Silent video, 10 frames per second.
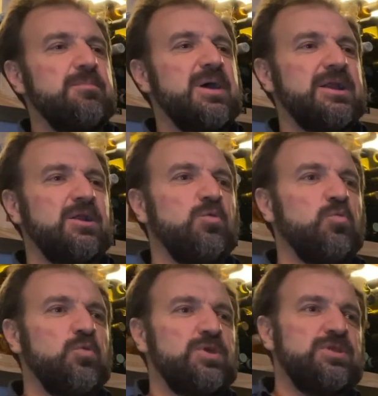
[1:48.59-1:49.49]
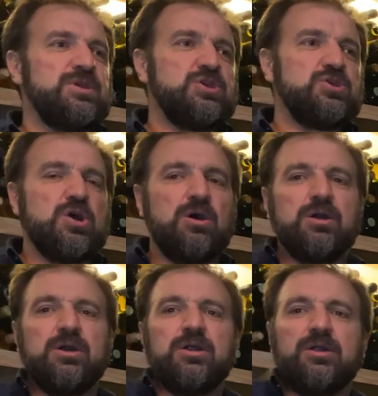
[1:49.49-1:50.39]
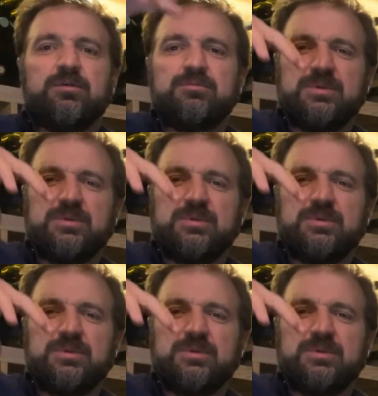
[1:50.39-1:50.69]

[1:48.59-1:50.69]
bottle with younger,